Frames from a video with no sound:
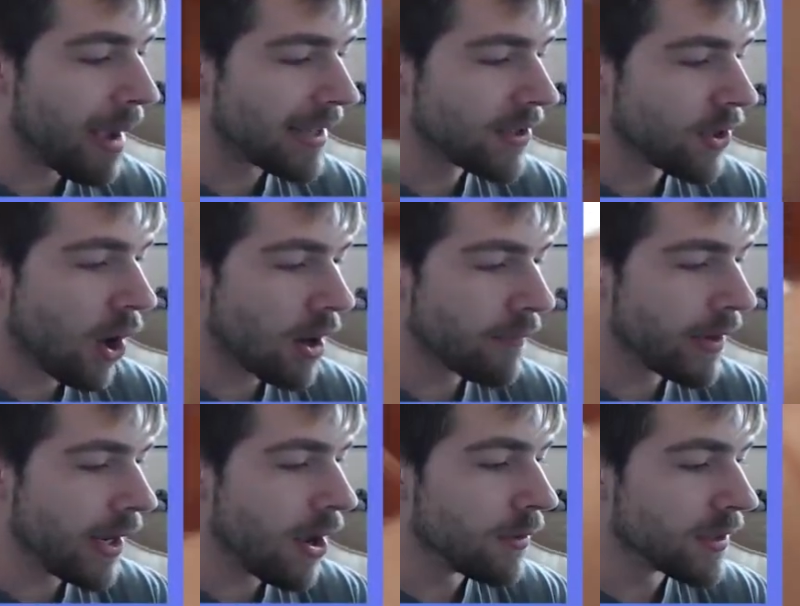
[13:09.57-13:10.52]
best card
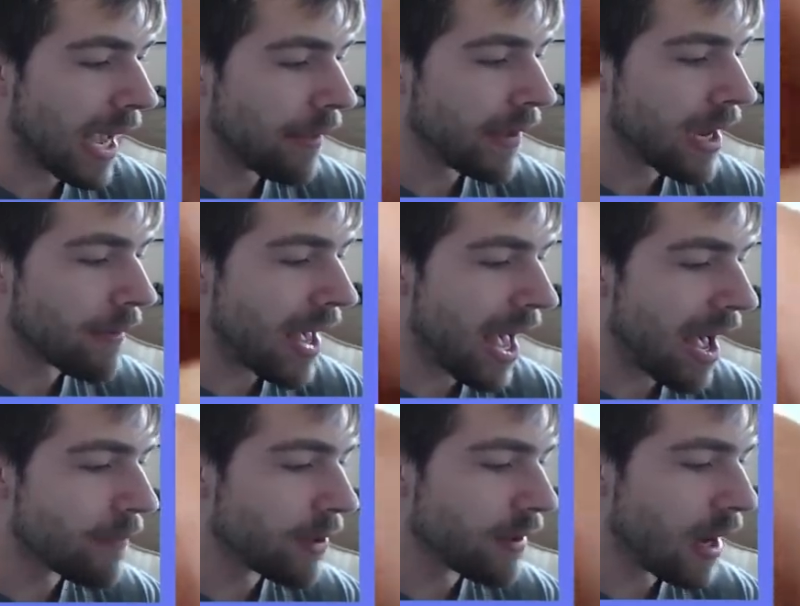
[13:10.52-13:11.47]
videos I think I've
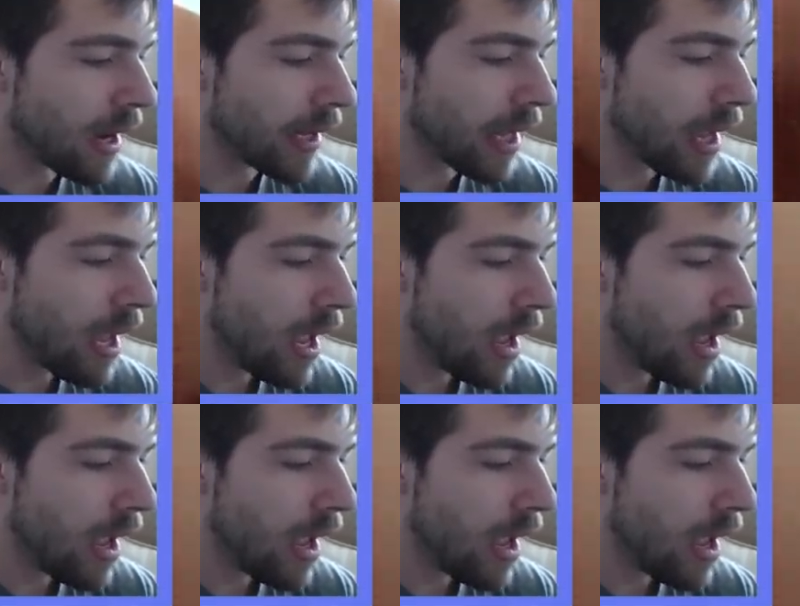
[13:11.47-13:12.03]
ever done.